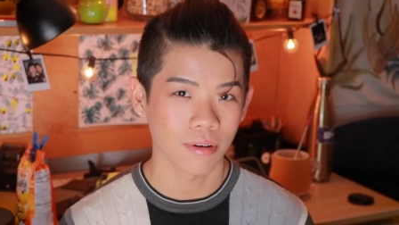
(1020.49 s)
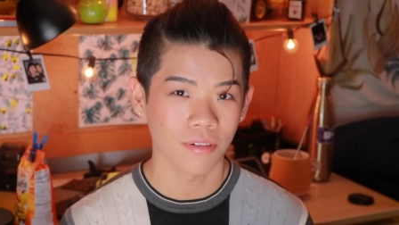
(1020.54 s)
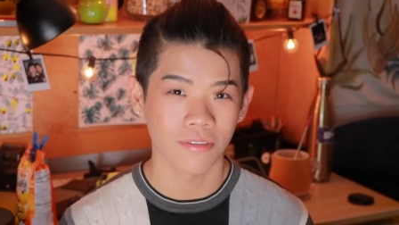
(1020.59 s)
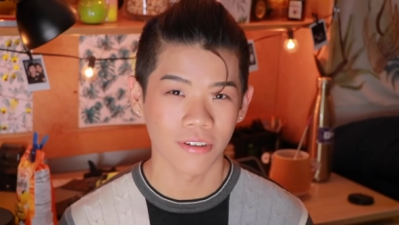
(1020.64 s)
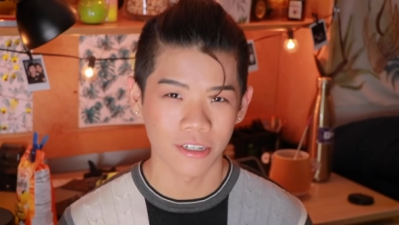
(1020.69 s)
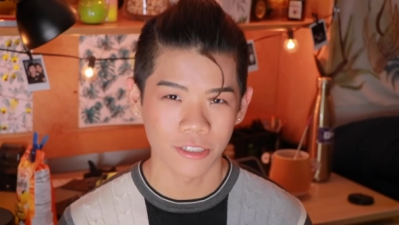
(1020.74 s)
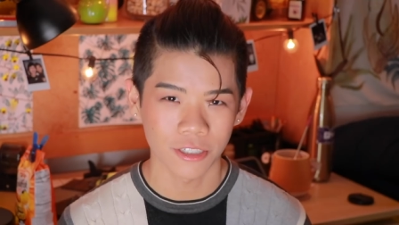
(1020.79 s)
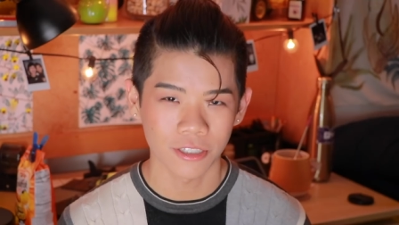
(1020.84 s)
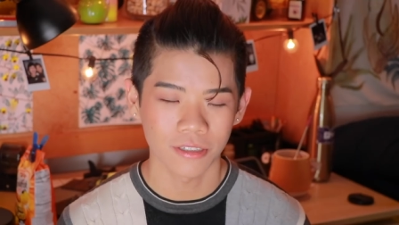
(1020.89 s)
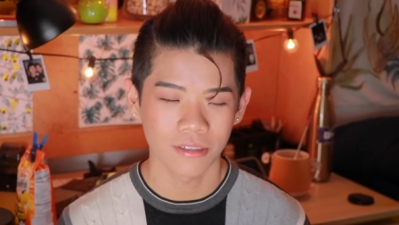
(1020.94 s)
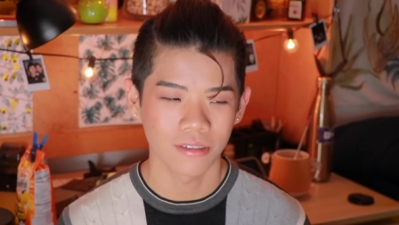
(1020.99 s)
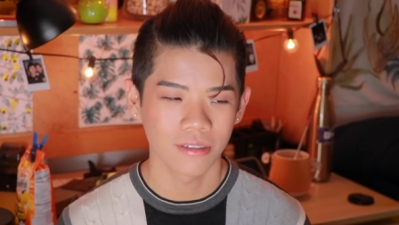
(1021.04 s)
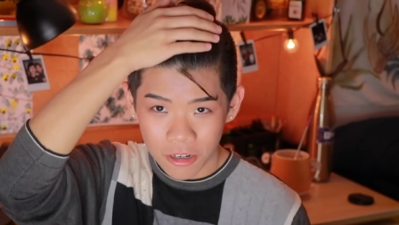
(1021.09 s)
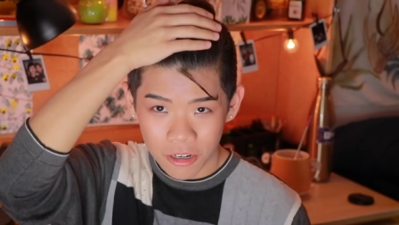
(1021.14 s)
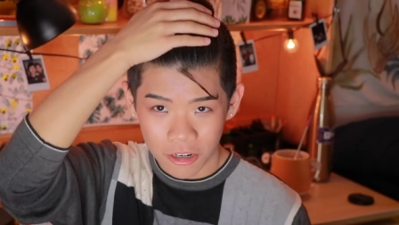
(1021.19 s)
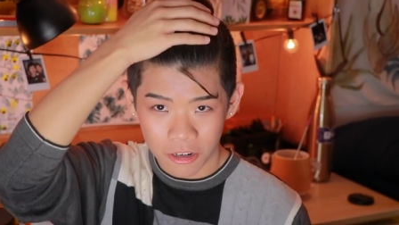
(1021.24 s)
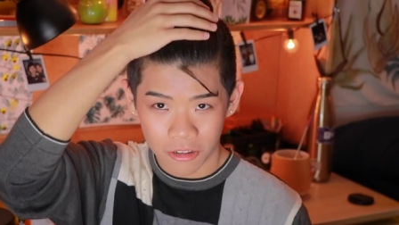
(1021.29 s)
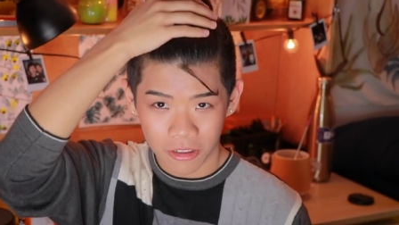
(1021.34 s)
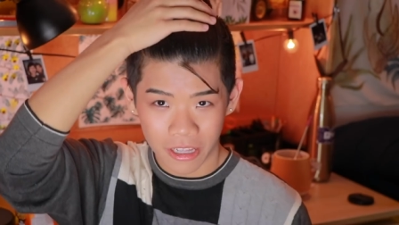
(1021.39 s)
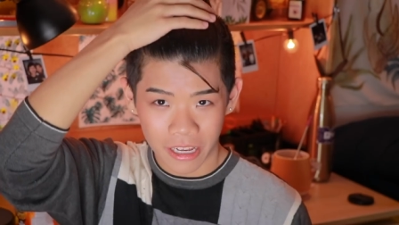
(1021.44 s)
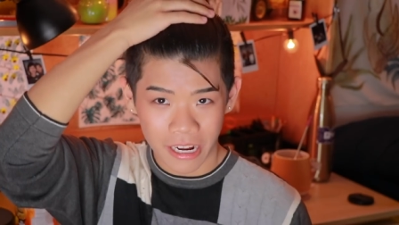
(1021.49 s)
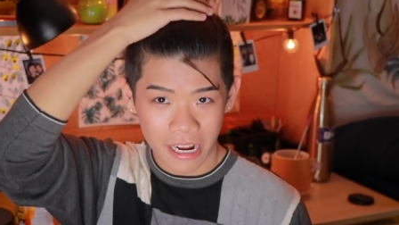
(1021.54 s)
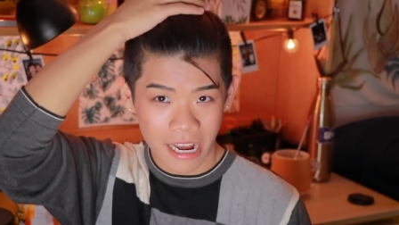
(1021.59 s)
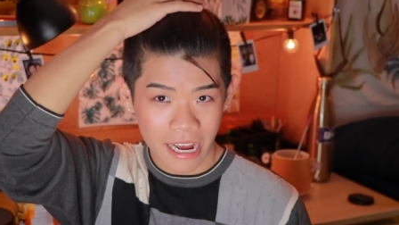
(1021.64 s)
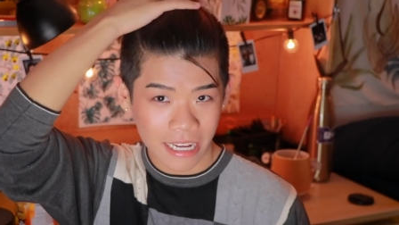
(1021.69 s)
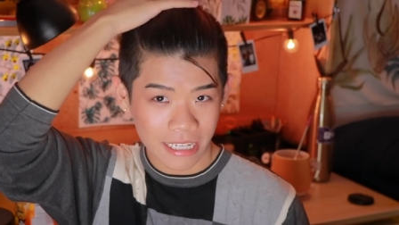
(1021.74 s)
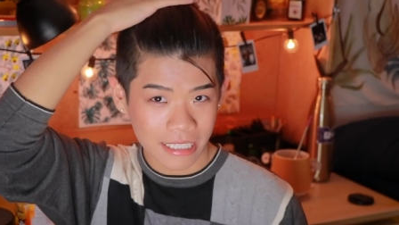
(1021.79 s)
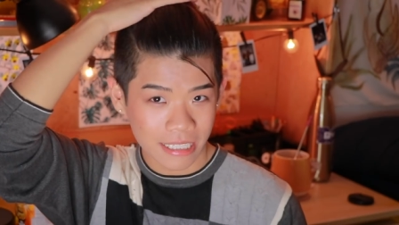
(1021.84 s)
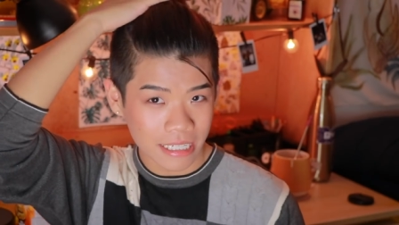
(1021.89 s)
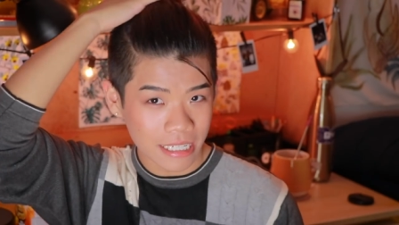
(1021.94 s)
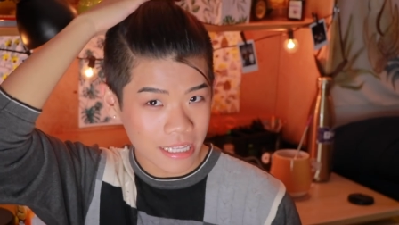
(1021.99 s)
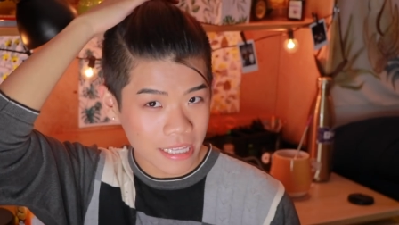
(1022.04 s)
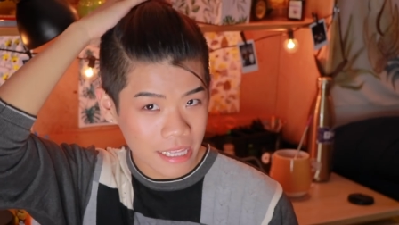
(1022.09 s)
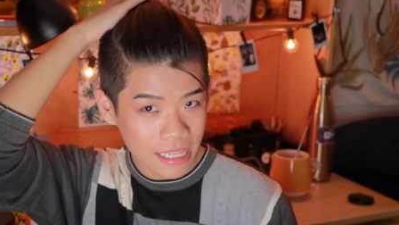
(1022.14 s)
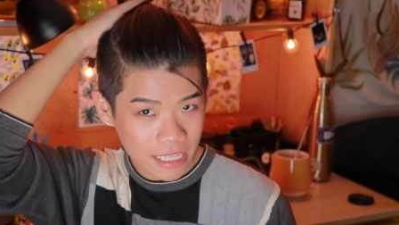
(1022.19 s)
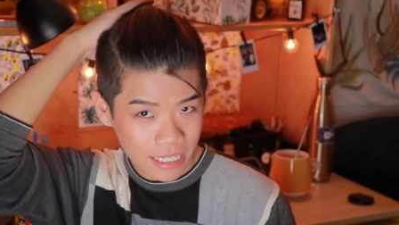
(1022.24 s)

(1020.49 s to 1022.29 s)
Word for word: professional. You know, like I did